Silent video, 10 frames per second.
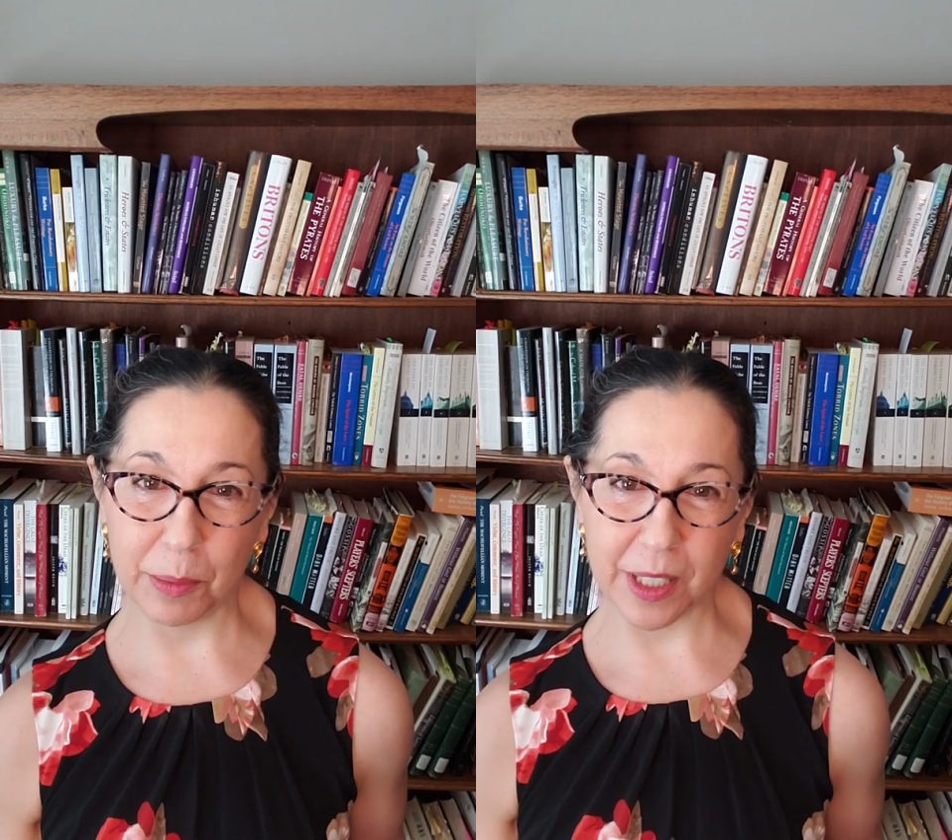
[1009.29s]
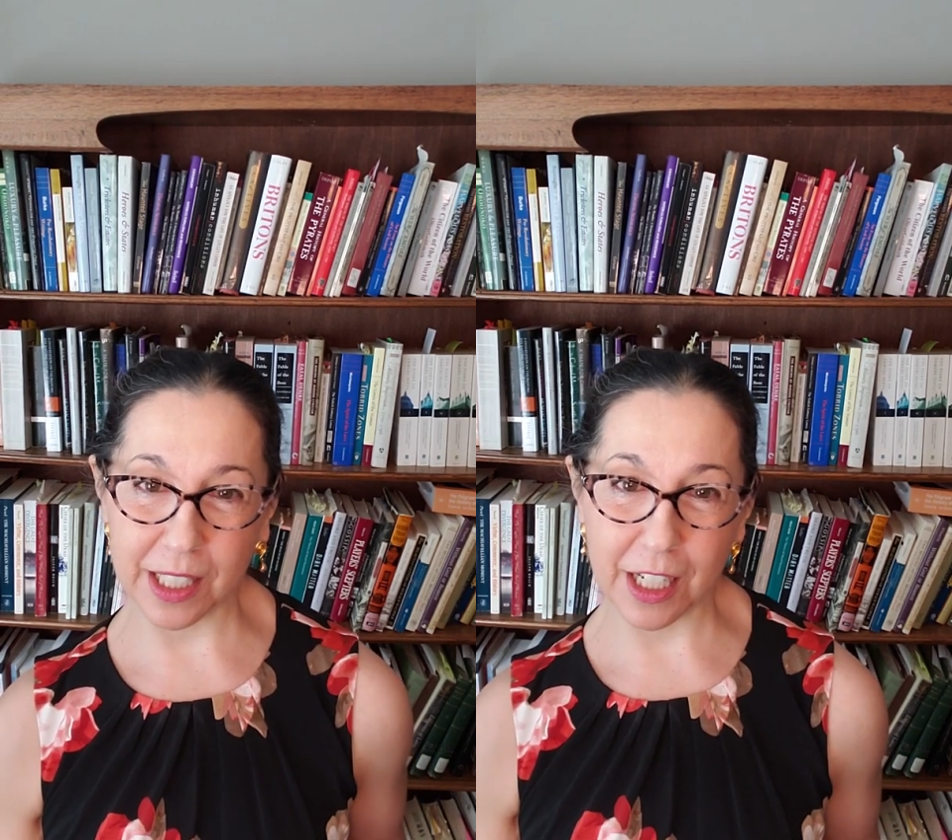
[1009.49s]

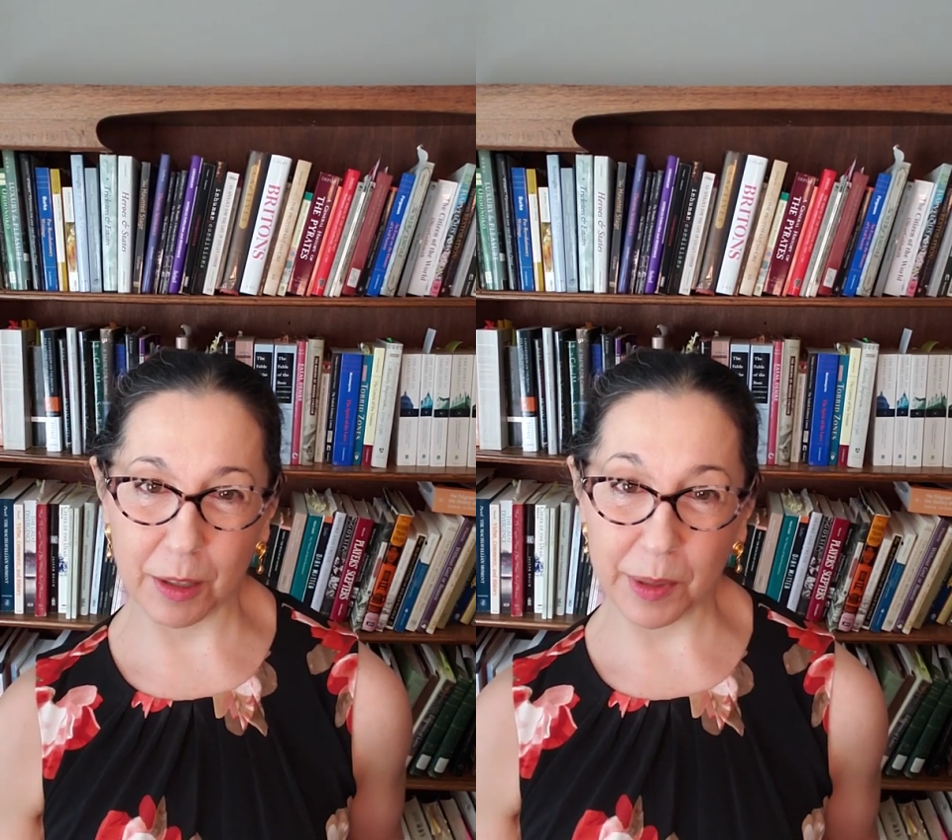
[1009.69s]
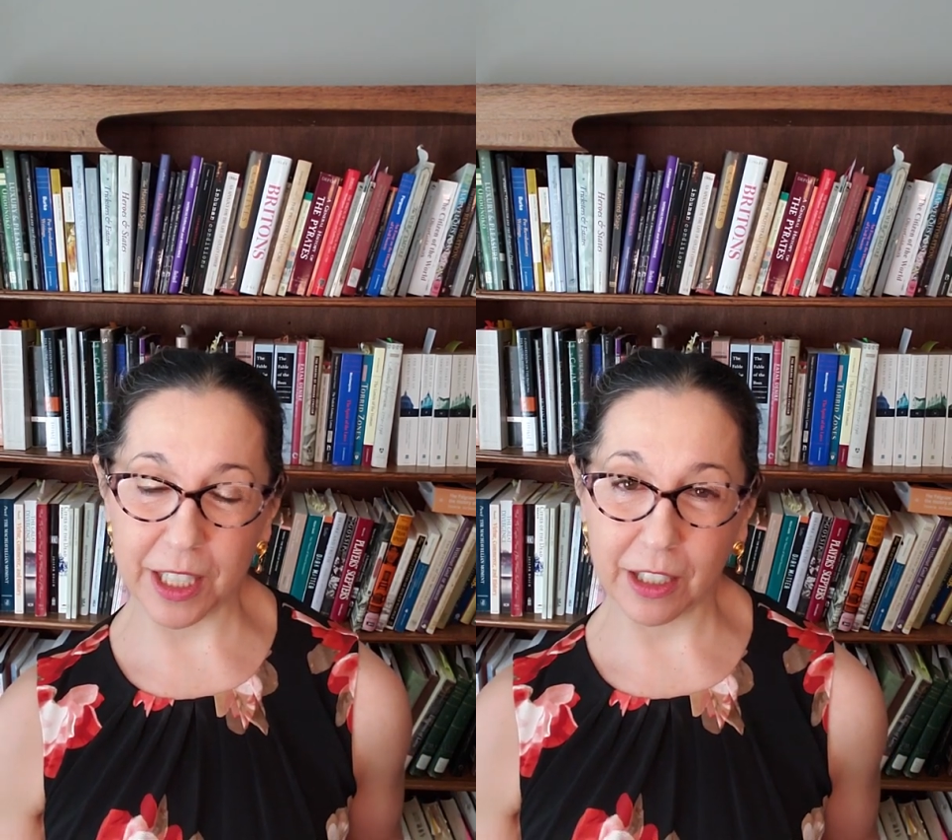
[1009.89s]
is a
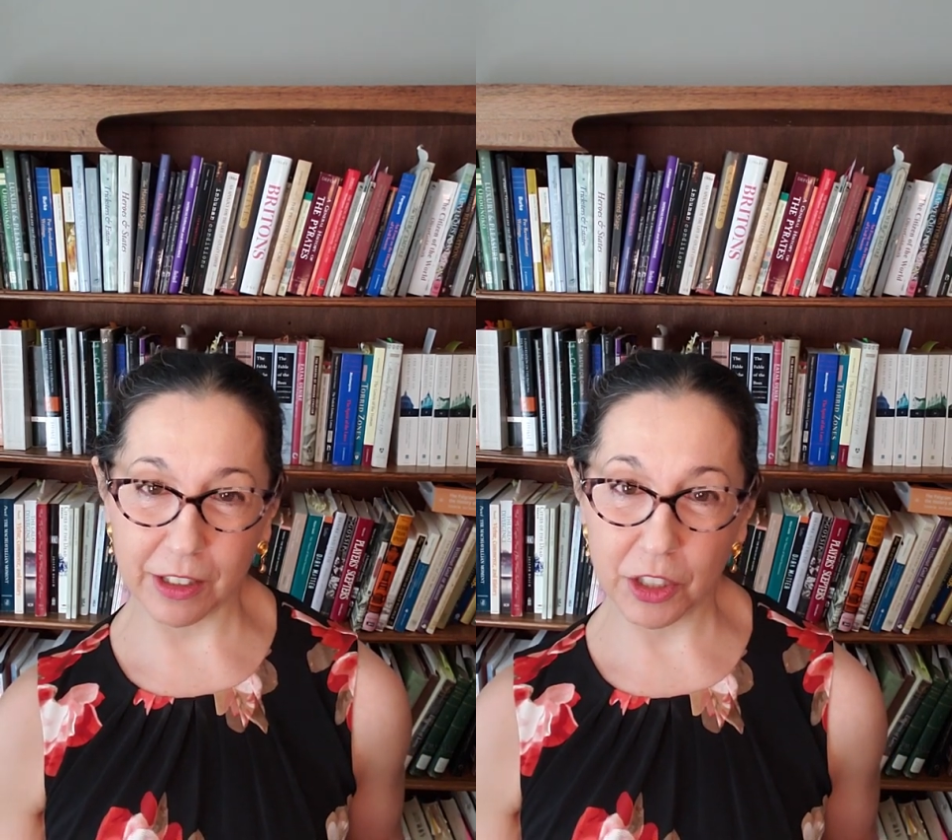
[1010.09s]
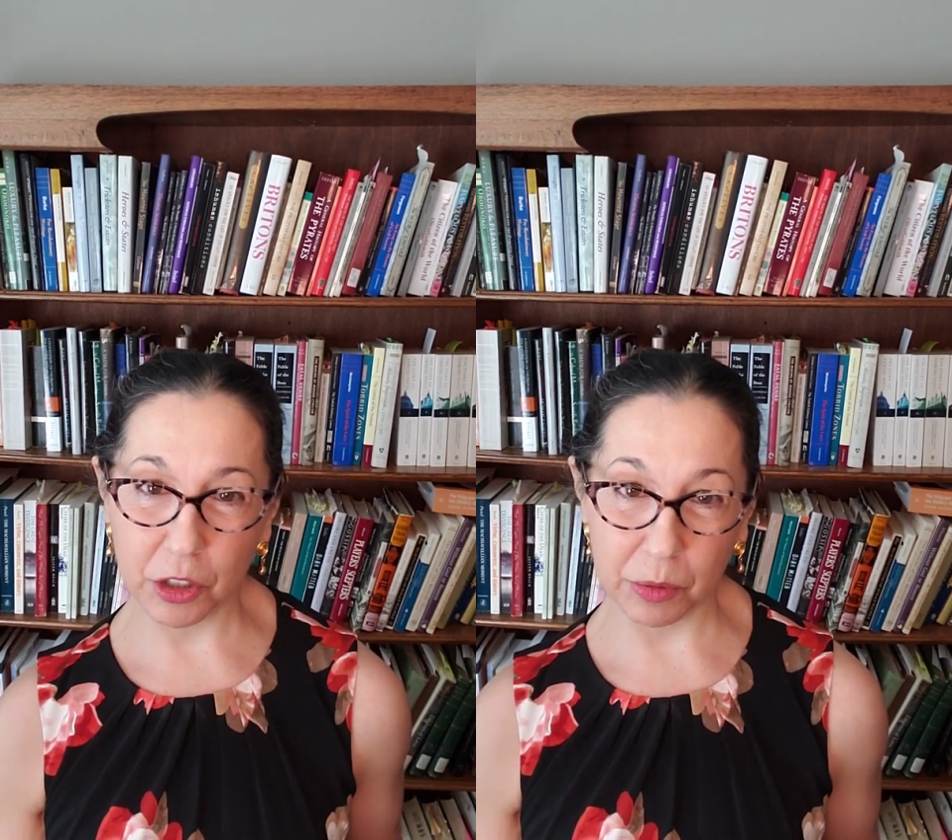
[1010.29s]
comedy
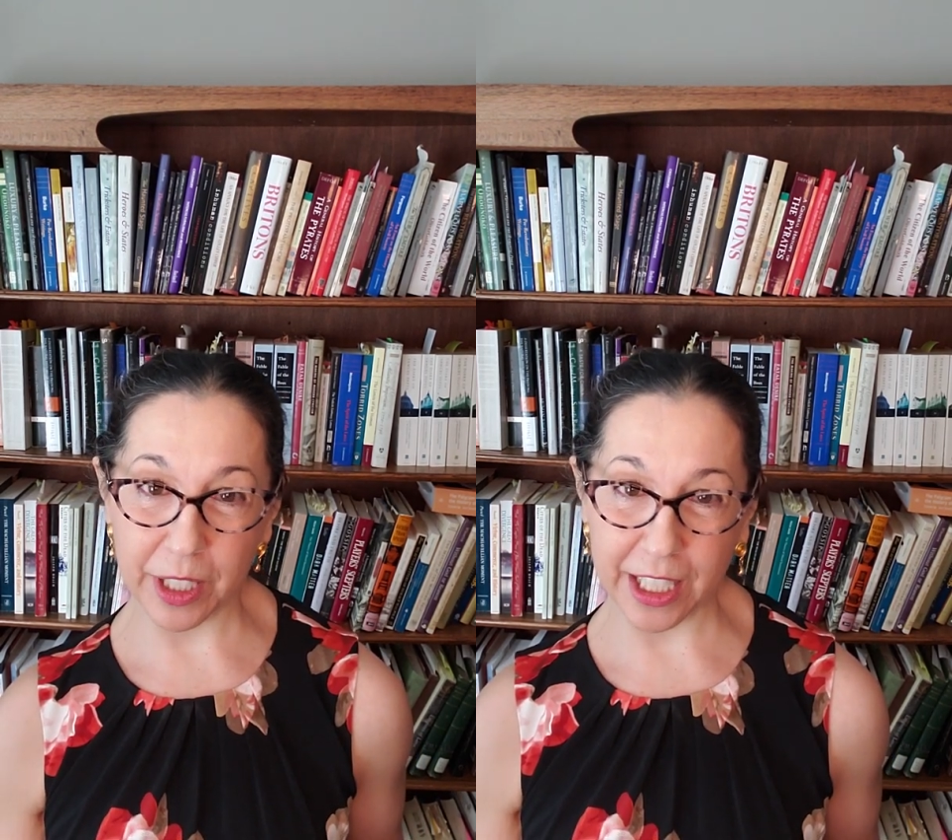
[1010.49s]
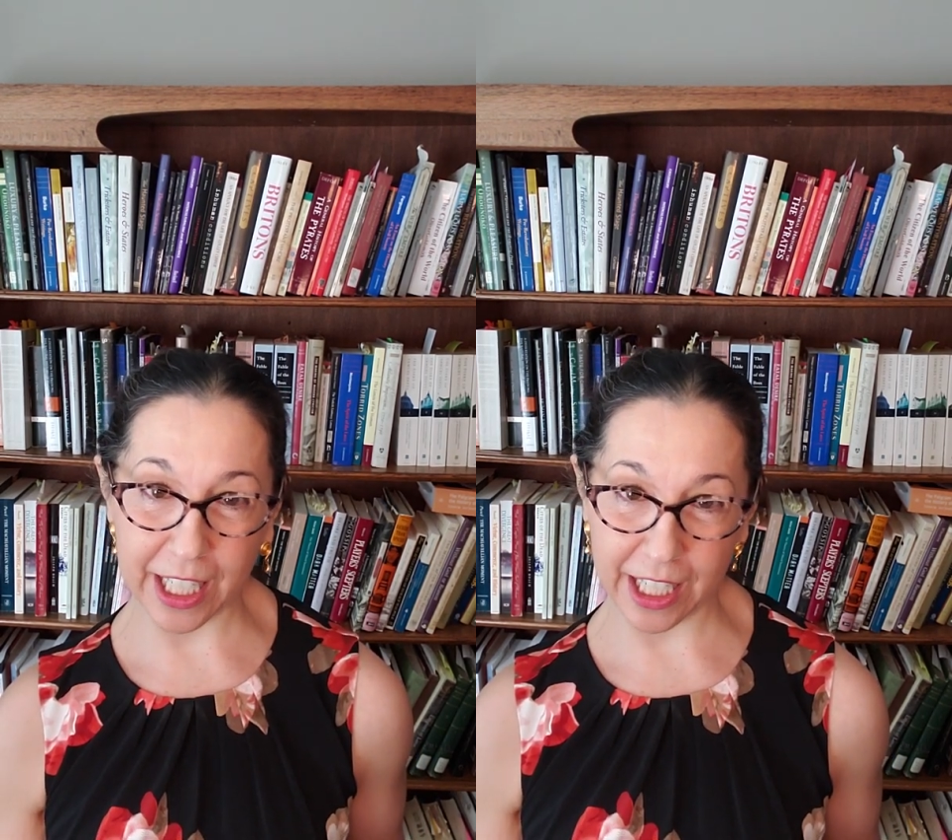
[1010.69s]
called
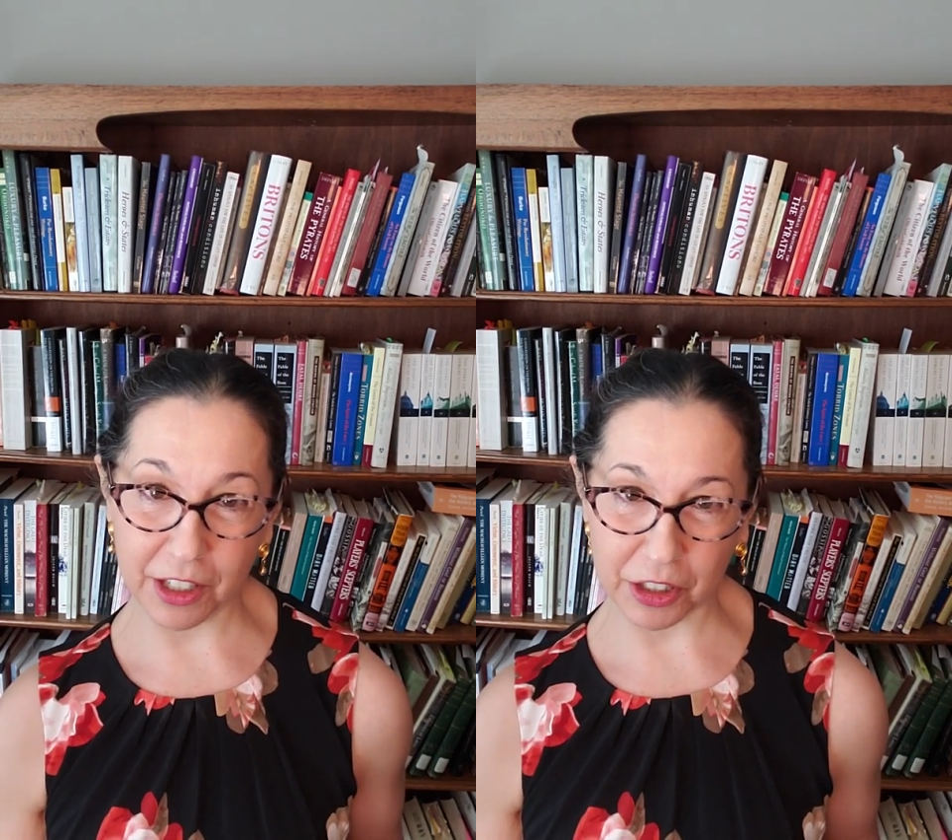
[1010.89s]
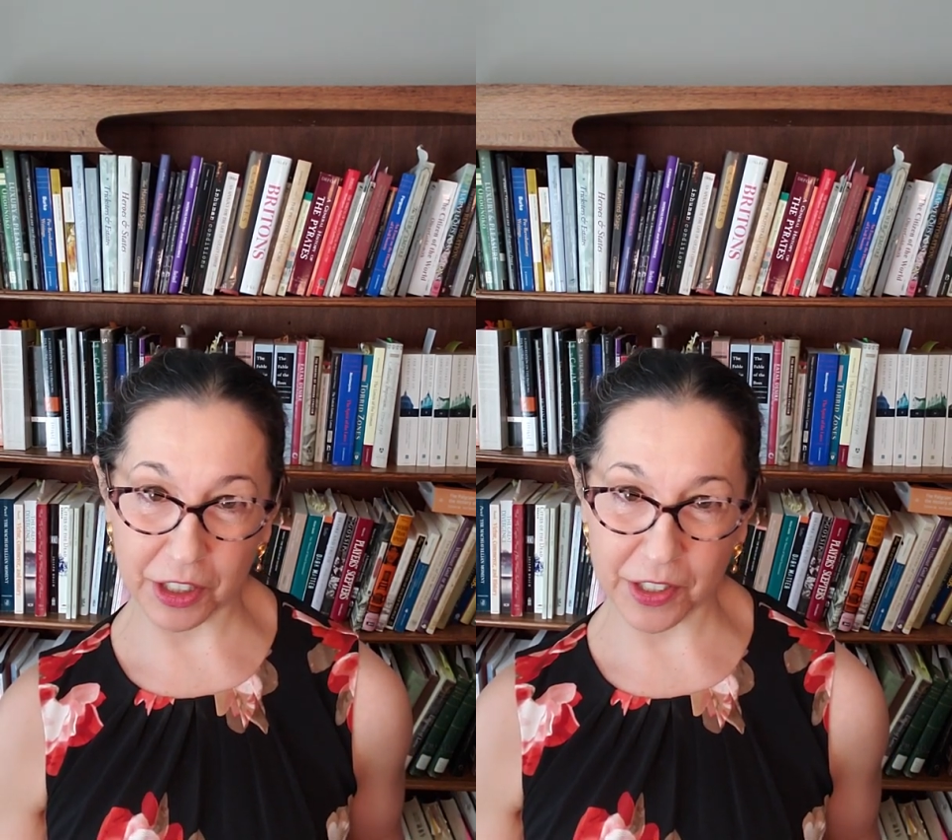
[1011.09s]
Green
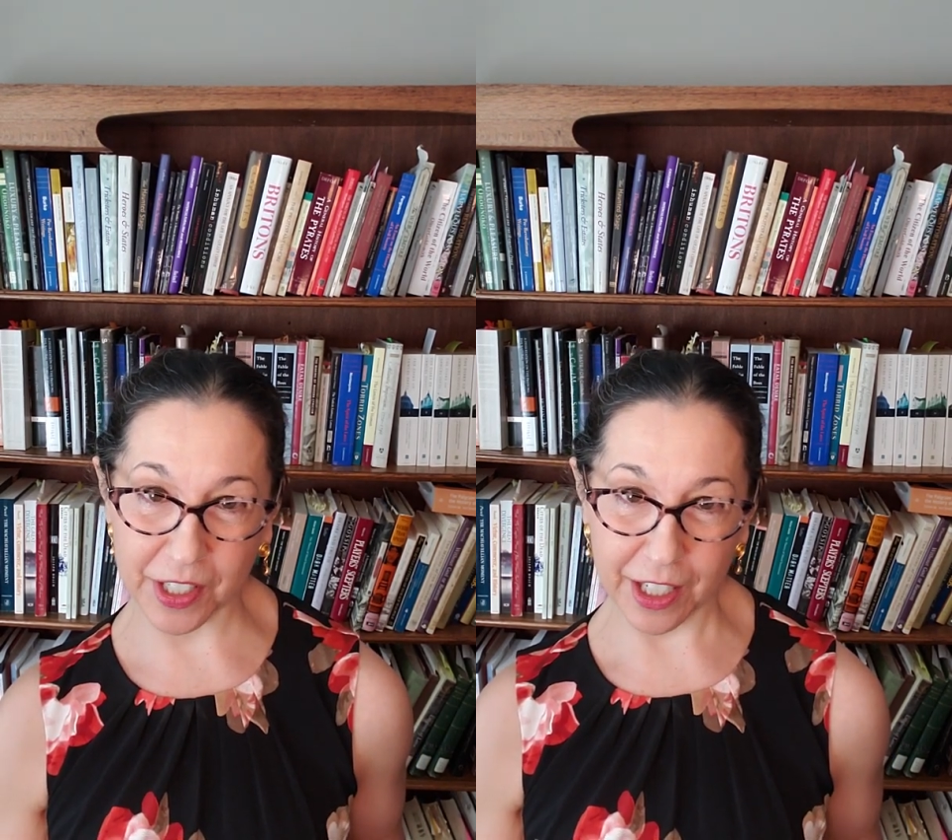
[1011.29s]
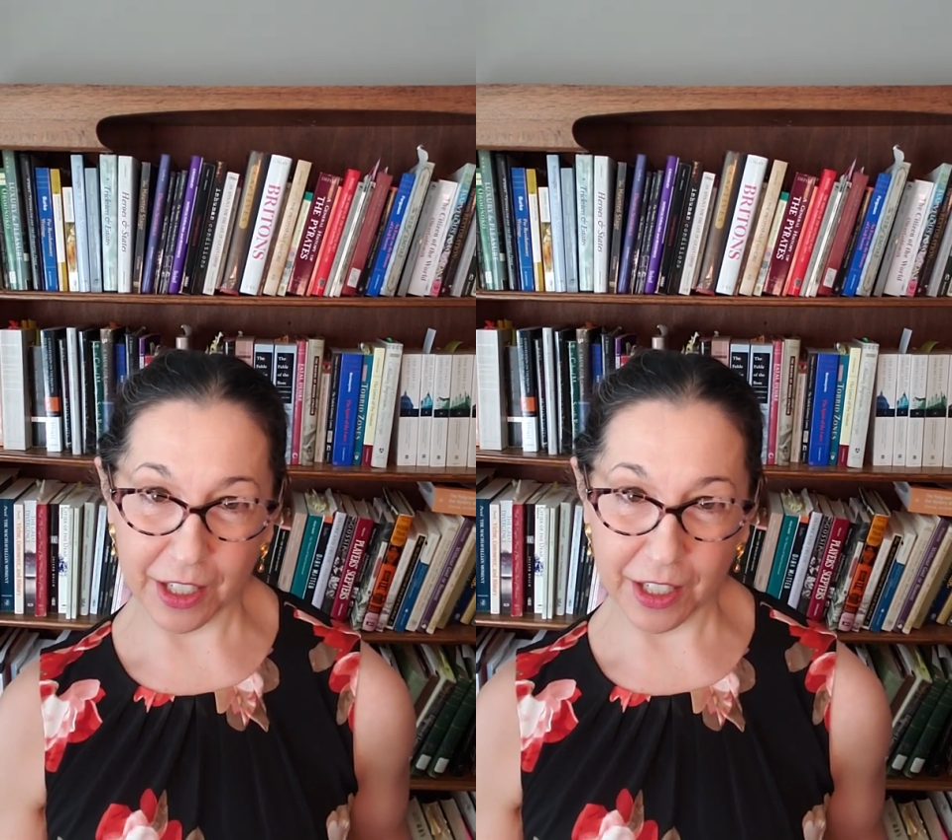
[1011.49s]
Acres,